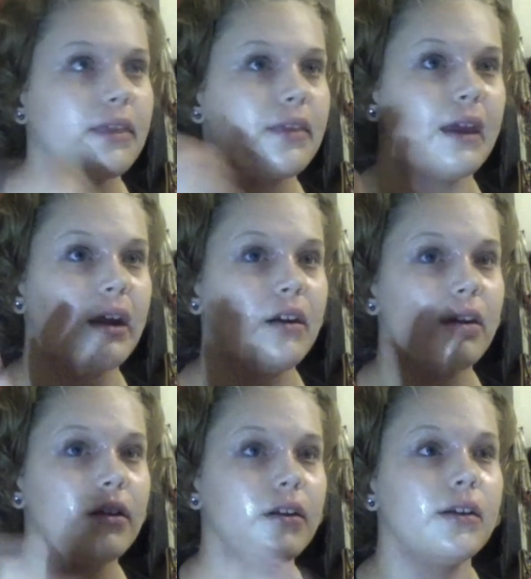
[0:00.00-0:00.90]

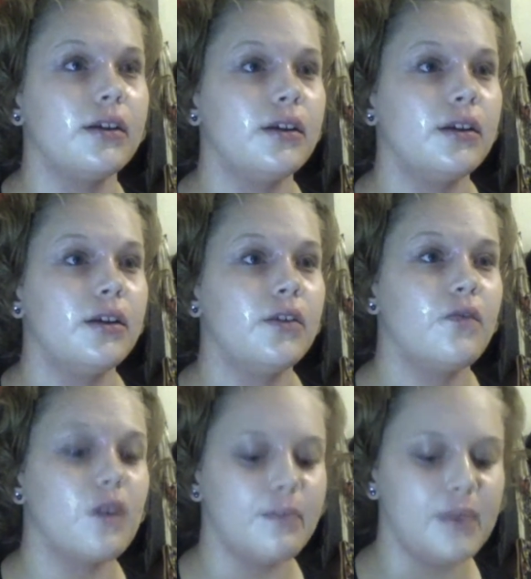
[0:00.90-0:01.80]
they're
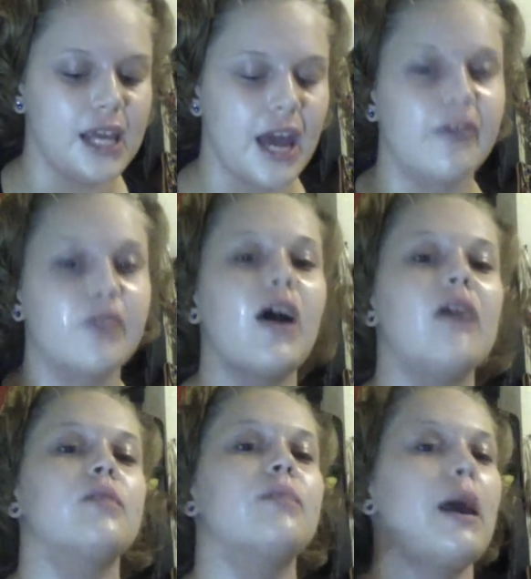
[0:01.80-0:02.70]
for me, I would
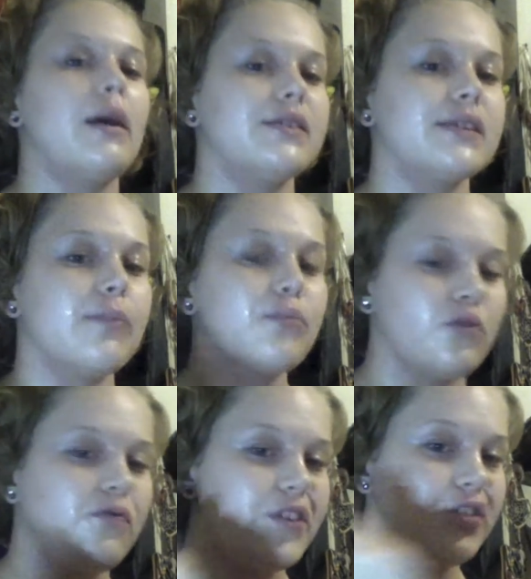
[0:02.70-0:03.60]
rather buy some
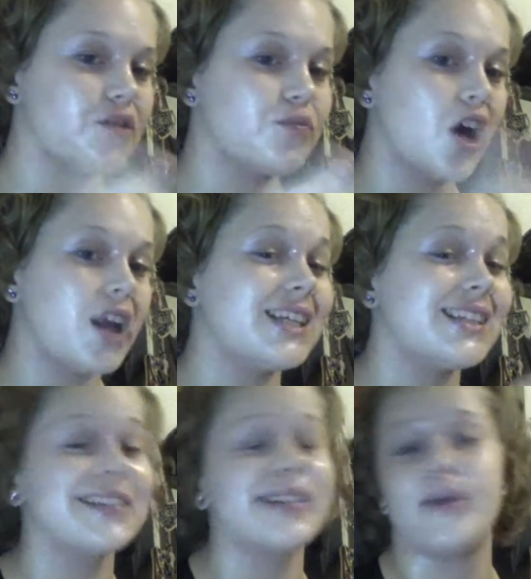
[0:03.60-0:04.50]
Profusion products
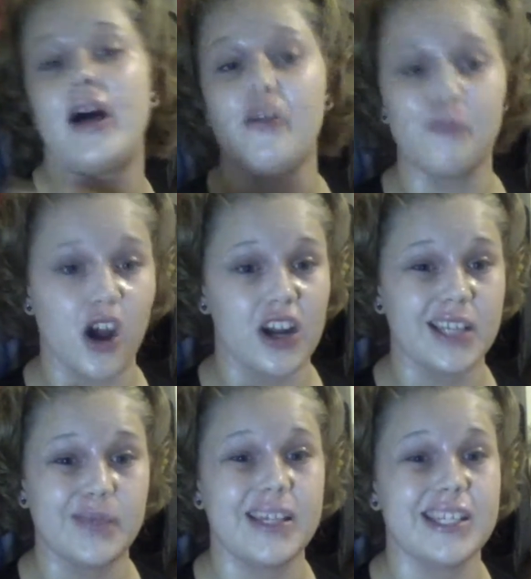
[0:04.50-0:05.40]
than some e.l.f.
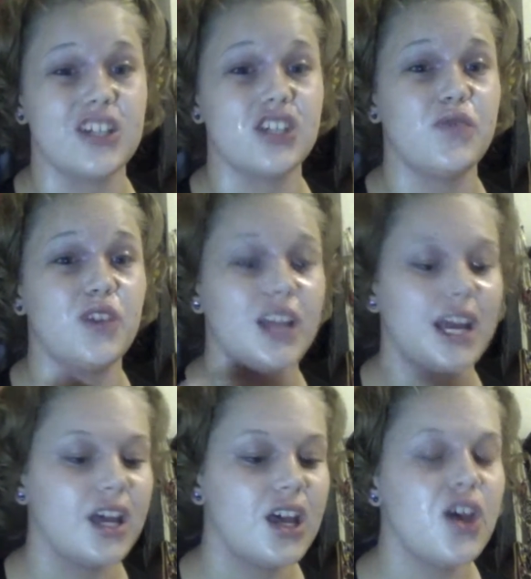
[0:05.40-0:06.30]
products, because I just feel
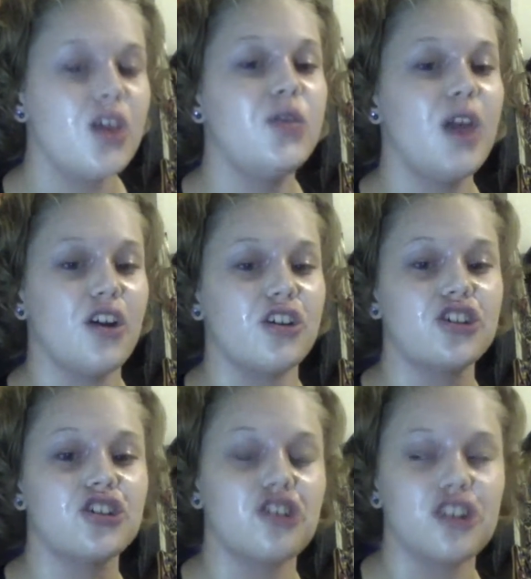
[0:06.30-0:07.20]
like they are
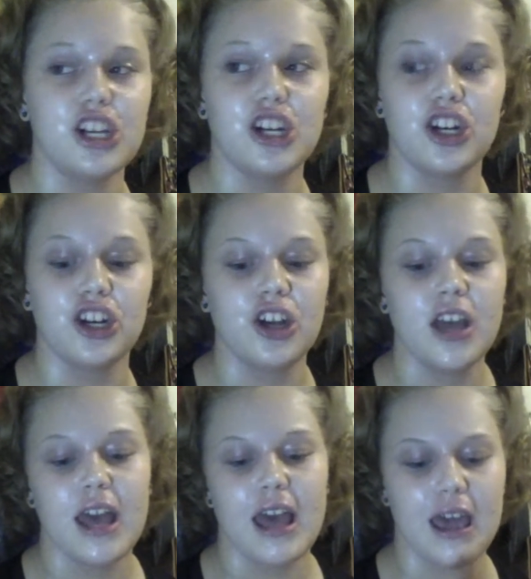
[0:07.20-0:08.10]
sturdier
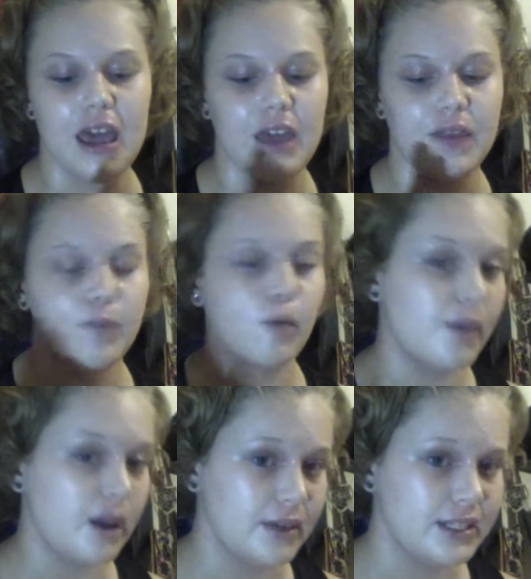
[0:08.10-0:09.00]
and they're more
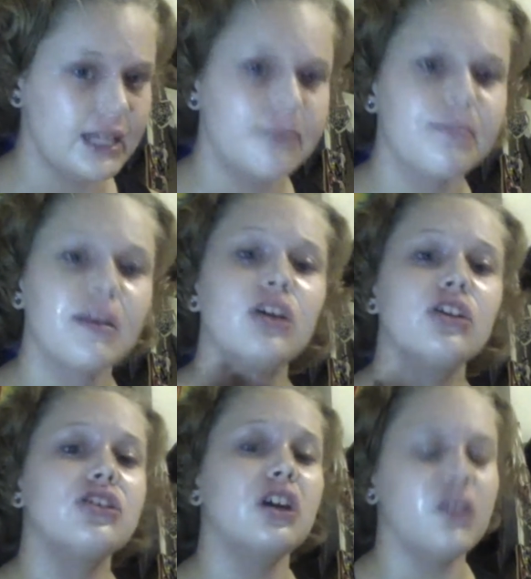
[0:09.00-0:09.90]
pigmented.
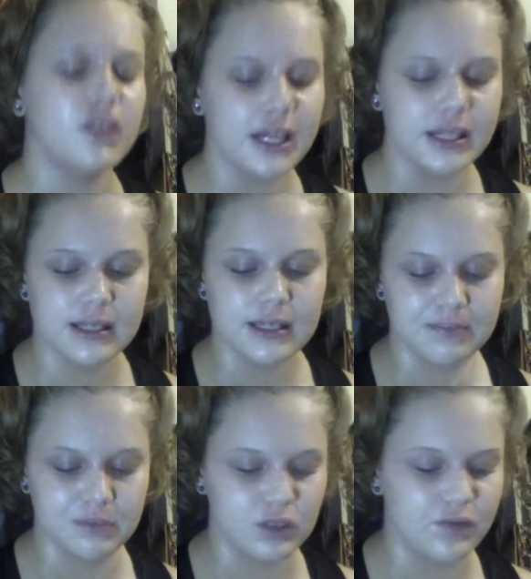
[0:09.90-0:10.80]
So let's
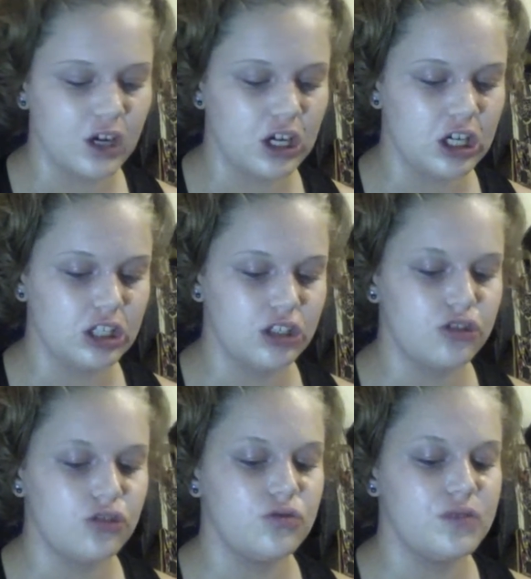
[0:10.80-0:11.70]
move on
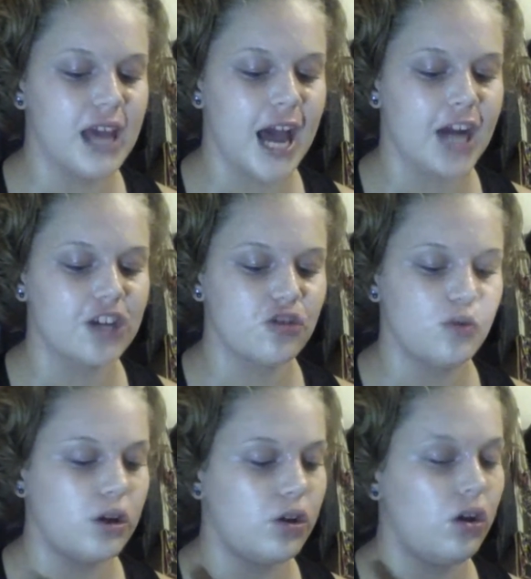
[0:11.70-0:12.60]
to the
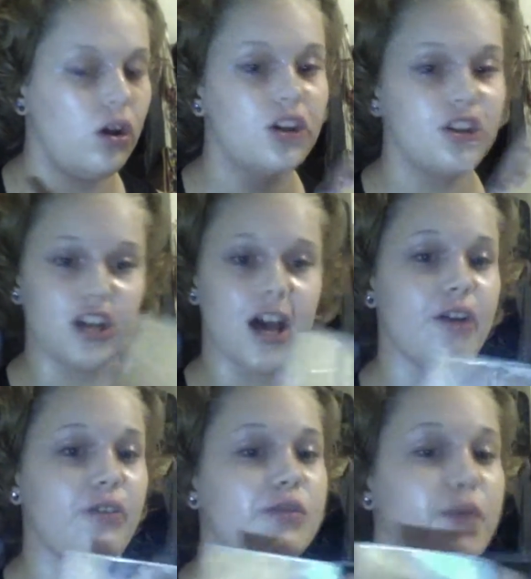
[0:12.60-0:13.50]
actual
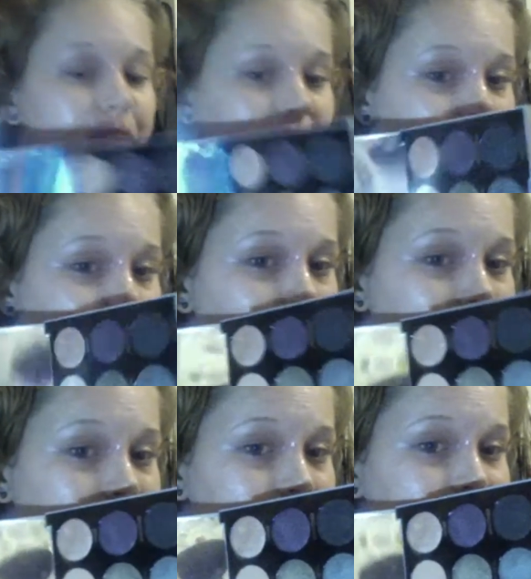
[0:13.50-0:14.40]
shadows within this palette.